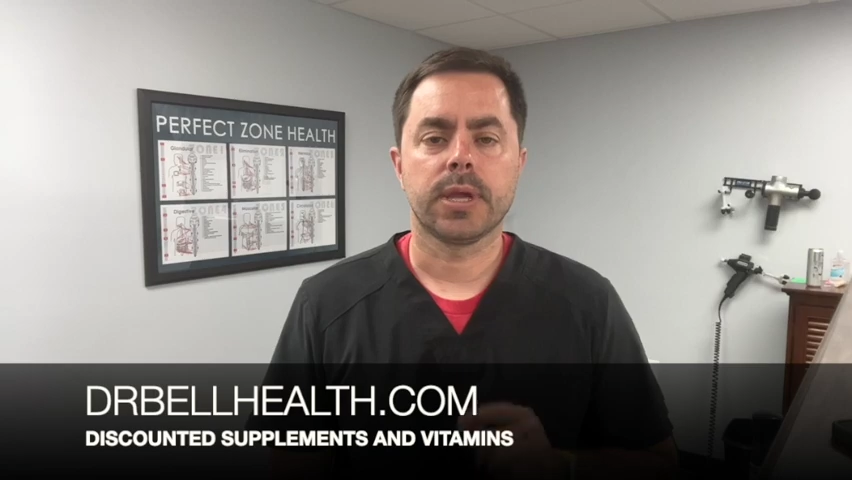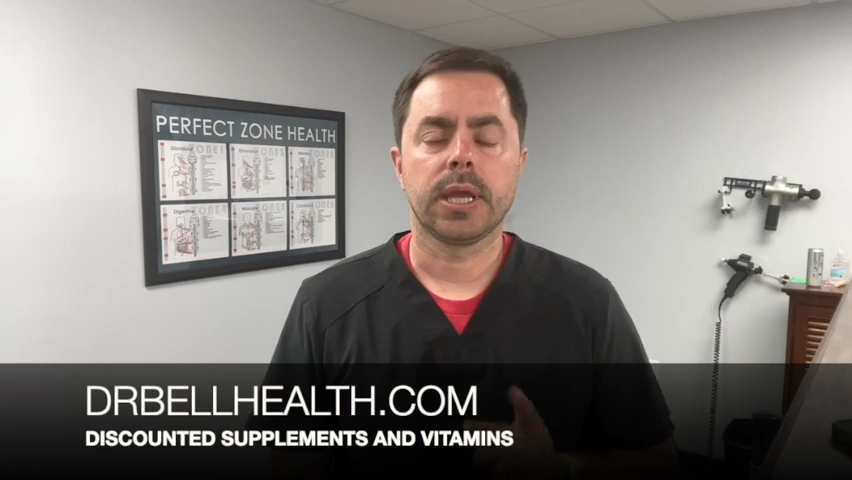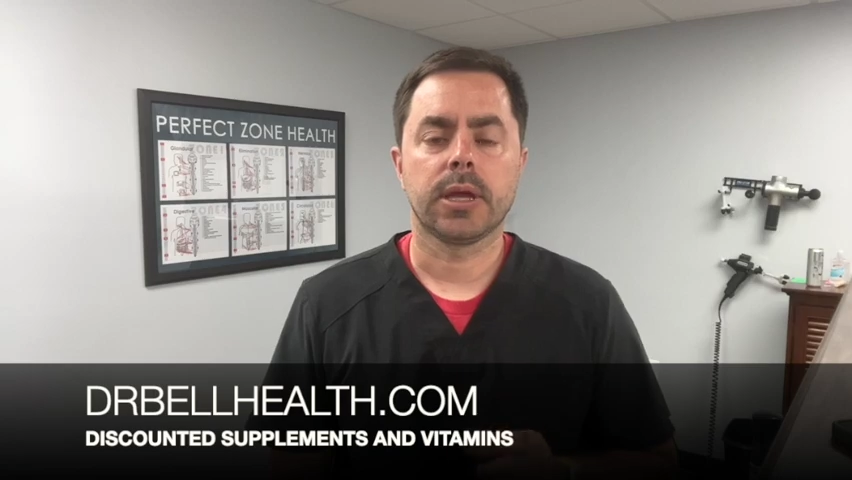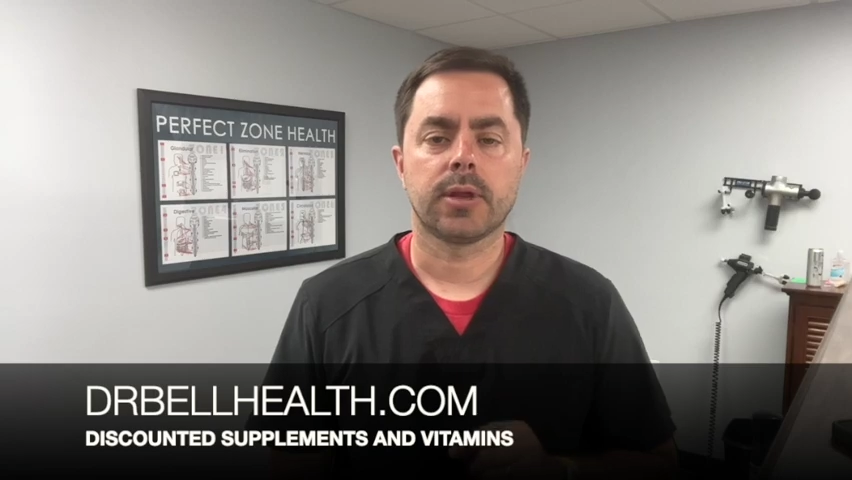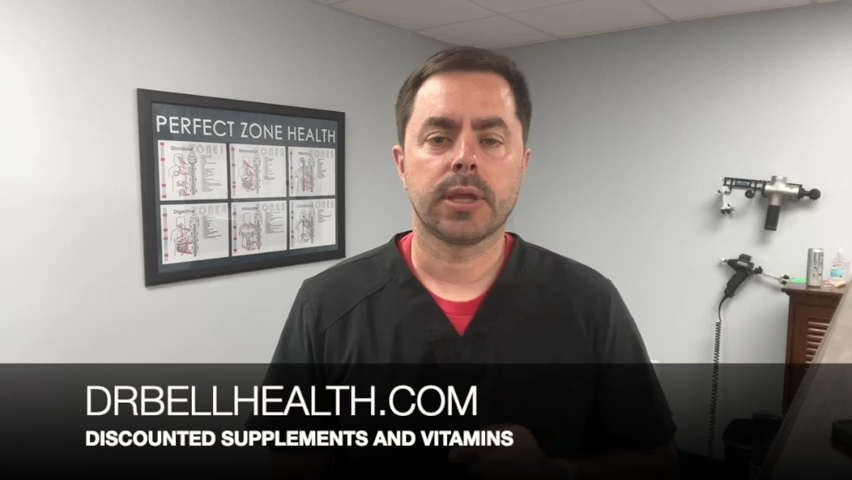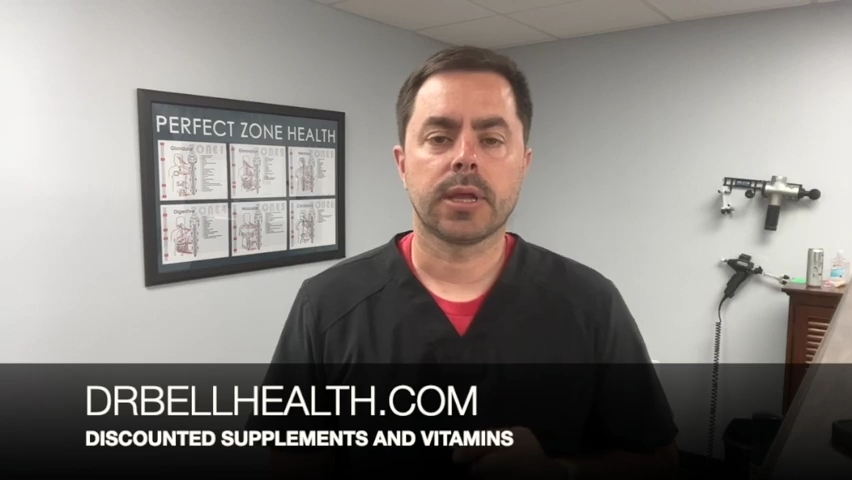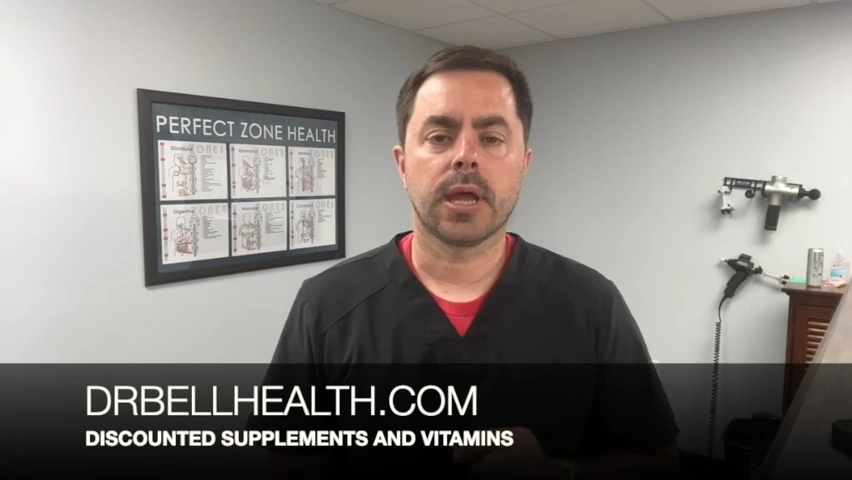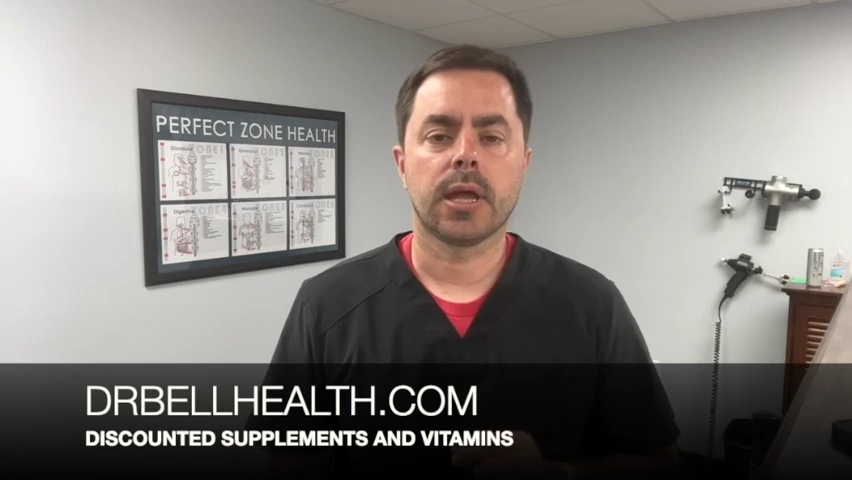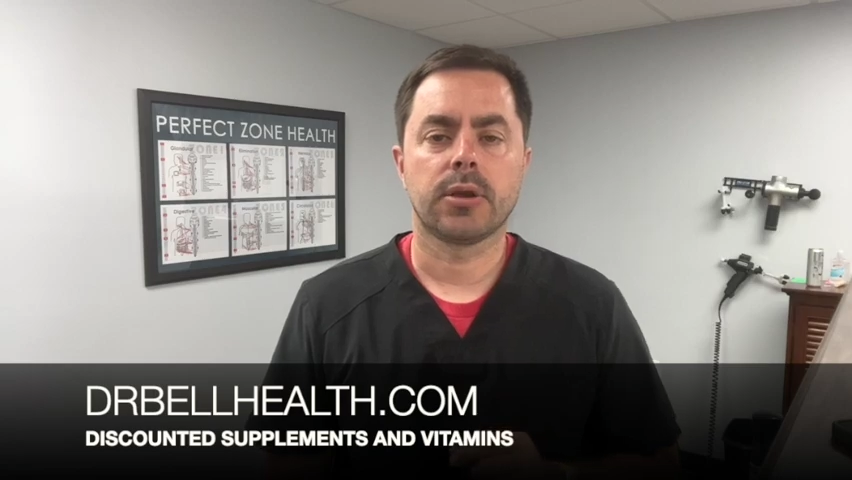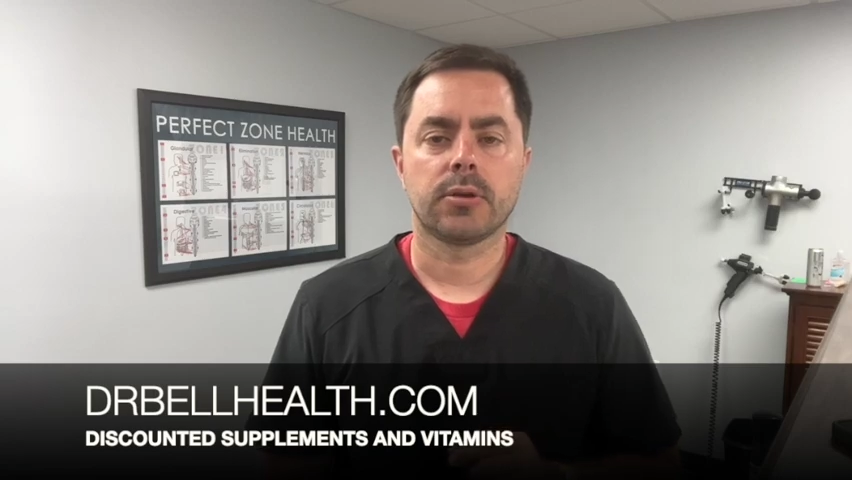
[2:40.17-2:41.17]
healing,
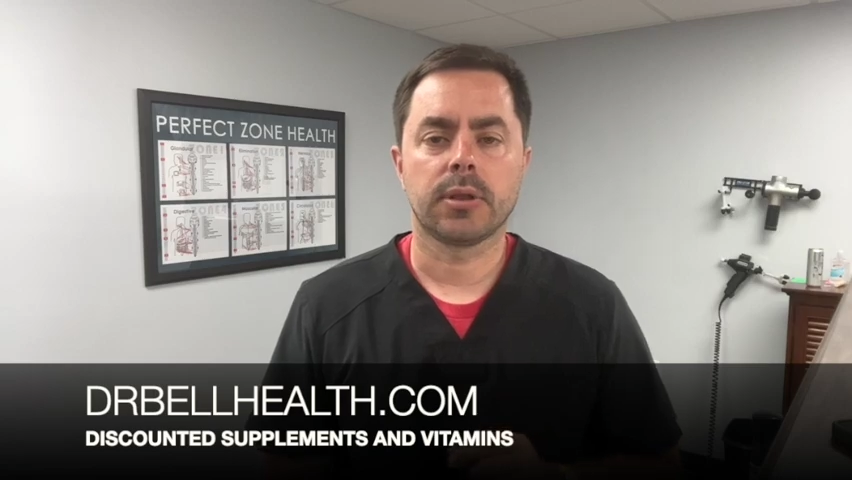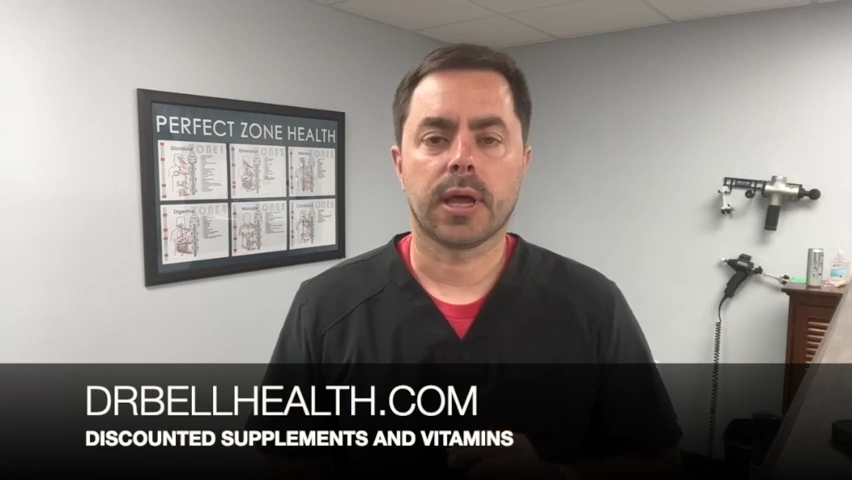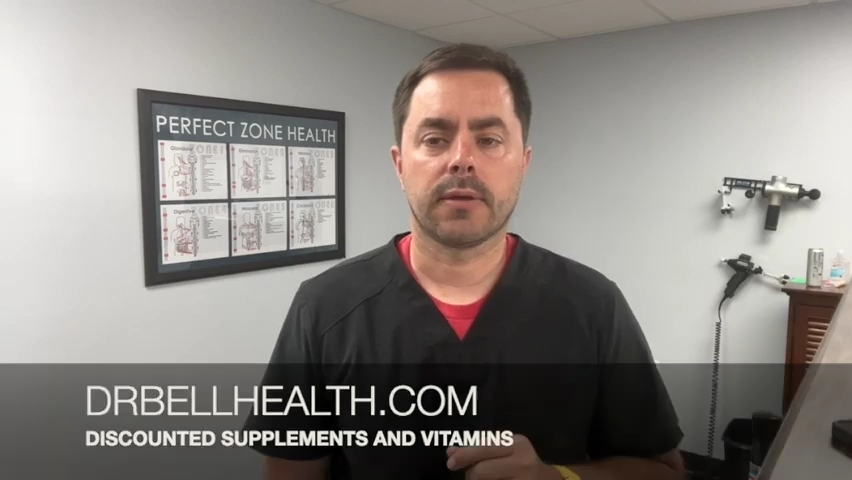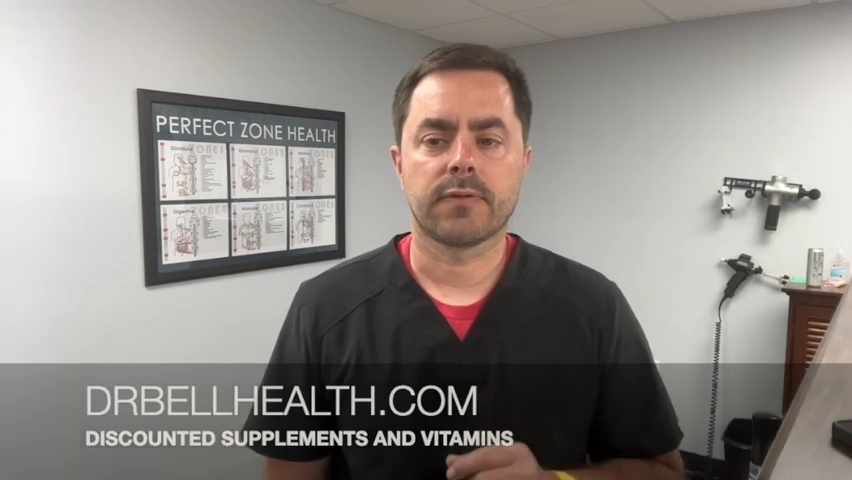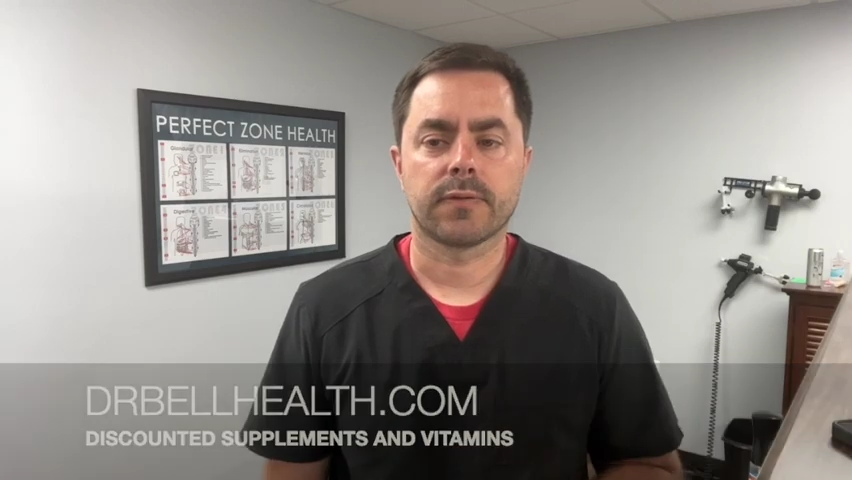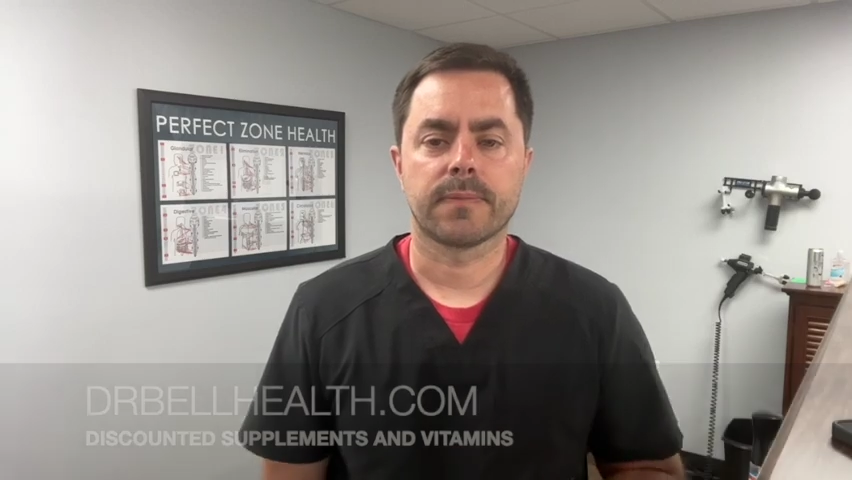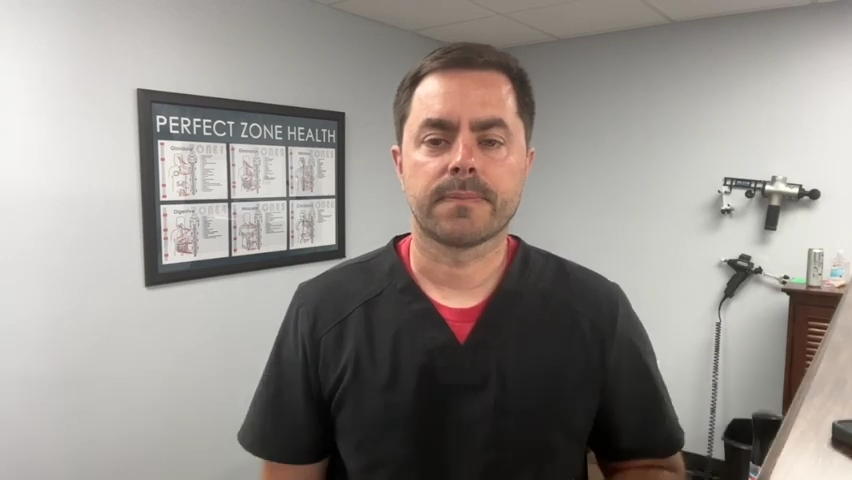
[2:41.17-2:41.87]
and new life.